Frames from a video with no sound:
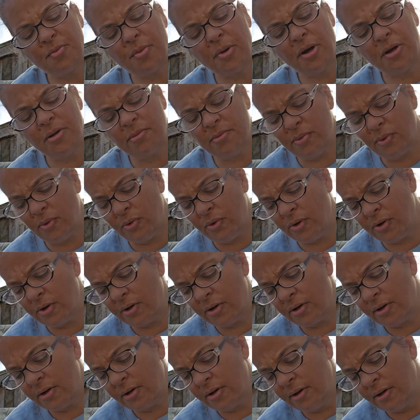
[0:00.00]
barred
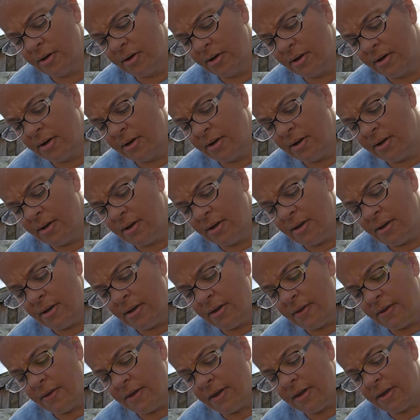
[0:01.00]
boar,
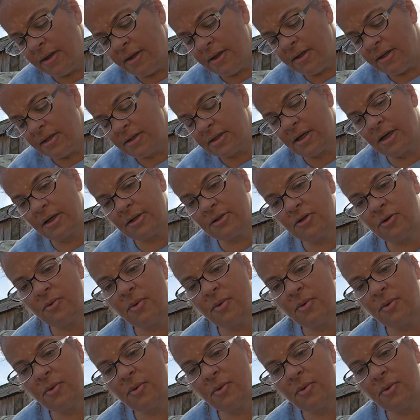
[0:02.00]
the Dr.